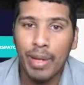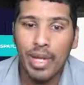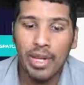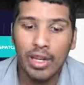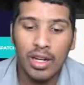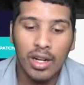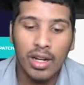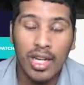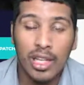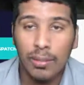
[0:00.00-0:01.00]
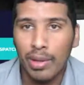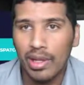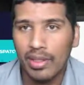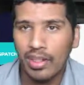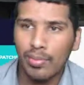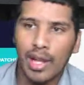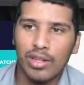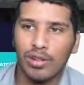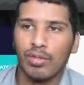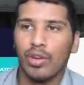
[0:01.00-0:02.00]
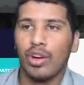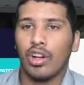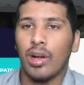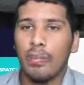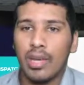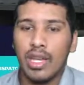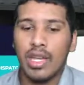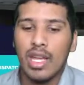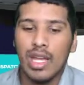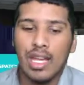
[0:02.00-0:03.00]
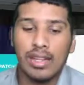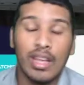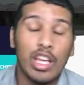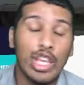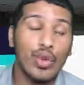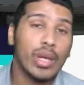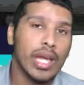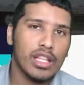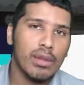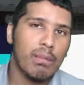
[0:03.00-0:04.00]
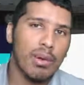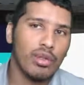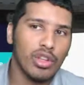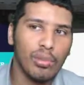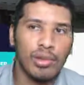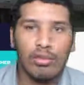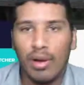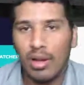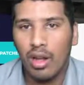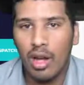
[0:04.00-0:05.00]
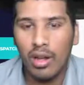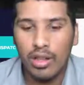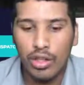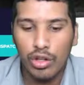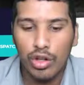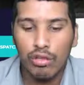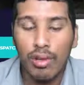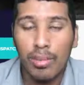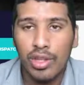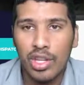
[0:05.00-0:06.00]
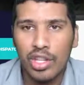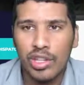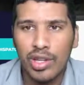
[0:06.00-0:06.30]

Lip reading: being an independent dispatcher for a company is you get to build up the reputation.